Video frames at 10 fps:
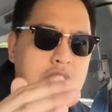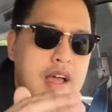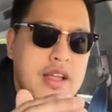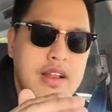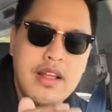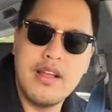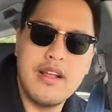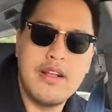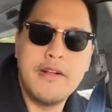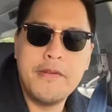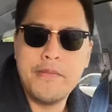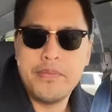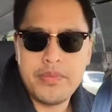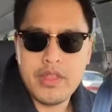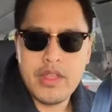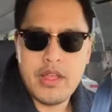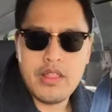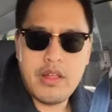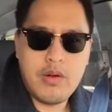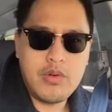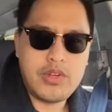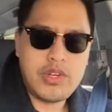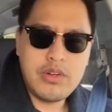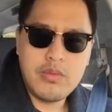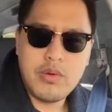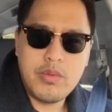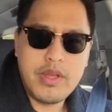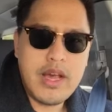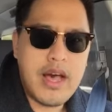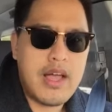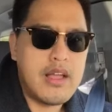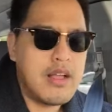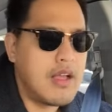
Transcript: 9. And then, oh shoot, what we got?